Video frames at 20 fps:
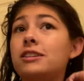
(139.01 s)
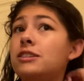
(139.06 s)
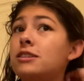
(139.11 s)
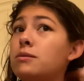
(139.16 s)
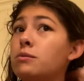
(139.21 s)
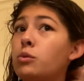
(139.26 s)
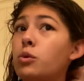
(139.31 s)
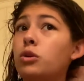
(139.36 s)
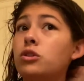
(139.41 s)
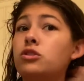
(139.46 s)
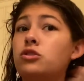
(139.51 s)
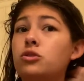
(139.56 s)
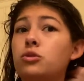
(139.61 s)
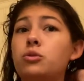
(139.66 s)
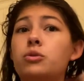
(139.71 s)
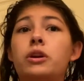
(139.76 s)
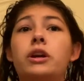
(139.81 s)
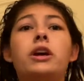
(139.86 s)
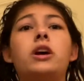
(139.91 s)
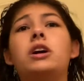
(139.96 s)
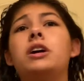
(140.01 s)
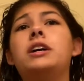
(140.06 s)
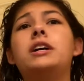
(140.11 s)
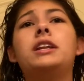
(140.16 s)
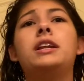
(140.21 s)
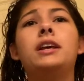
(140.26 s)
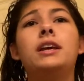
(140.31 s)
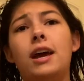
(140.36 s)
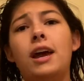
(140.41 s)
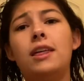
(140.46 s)
some more jewelry
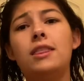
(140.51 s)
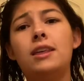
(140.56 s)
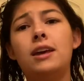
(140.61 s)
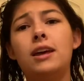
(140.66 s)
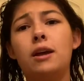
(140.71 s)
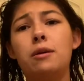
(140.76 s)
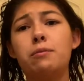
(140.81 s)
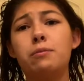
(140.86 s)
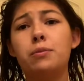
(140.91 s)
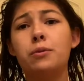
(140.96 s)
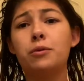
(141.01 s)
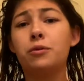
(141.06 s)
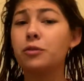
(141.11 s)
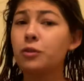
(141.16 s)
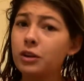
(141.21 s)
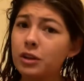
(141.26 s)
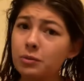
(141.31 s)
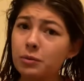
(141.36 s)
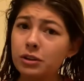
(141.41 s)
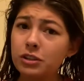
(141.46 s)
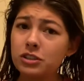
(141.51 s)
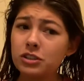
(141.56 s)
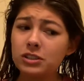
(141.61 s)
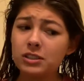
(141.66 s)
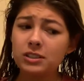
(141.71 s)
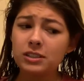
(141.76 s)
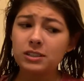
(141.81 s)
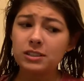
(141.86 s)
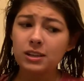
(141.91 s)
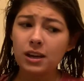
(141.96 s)
on, and then I'm pretty much
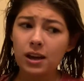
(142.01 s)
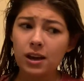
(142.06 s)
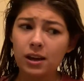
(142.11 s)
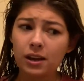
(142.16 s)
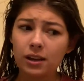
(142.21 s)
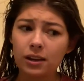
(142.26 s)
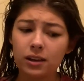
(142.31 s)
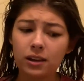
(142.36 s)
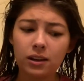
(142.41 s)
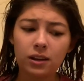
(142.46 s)
done.